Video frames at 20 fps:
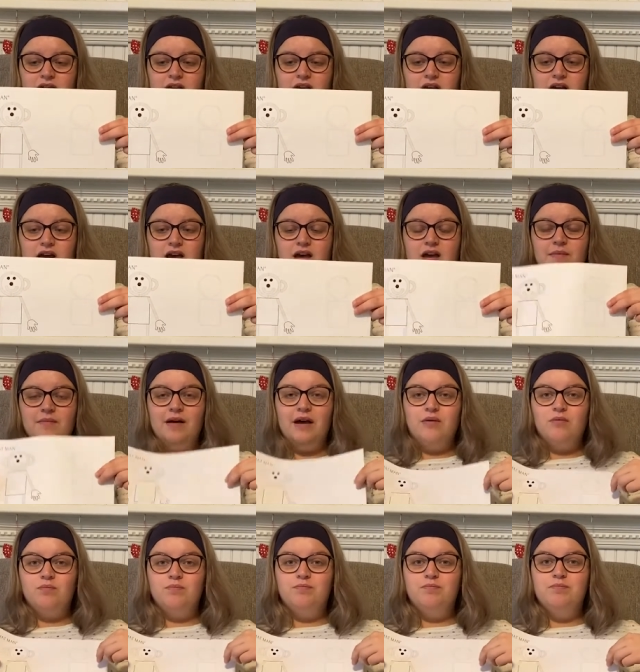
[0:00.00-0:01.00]
Um,
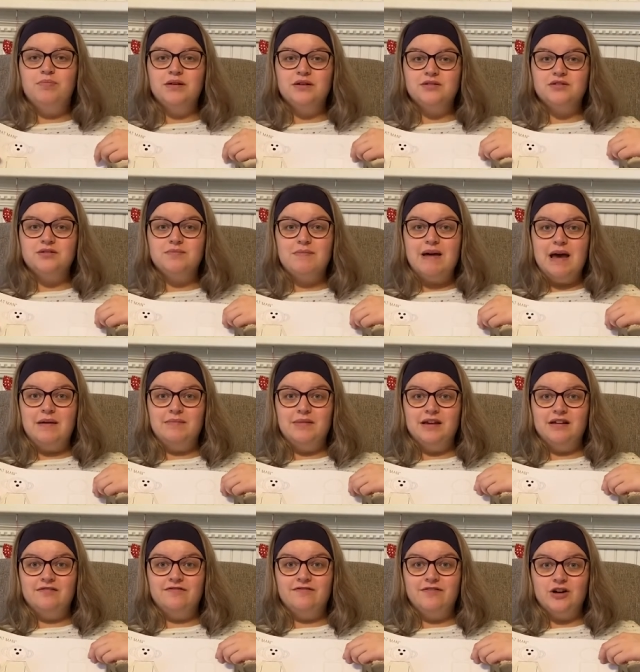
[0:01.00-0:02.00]
build
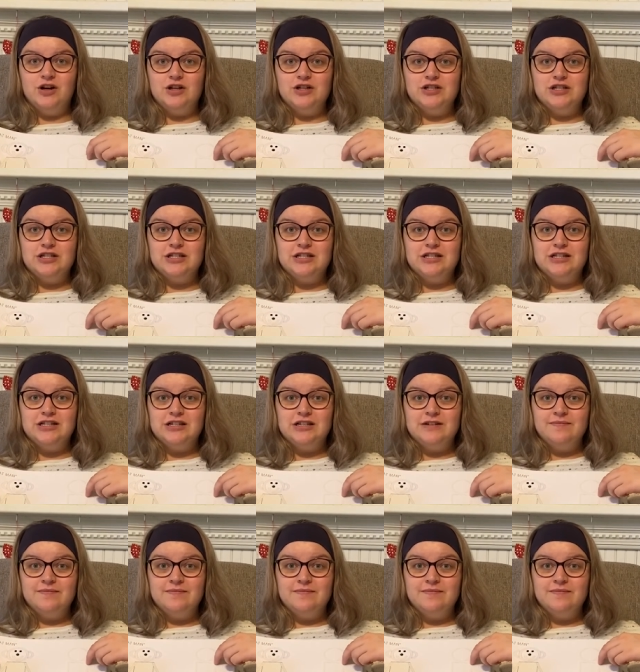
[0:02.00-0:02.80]
Matman first.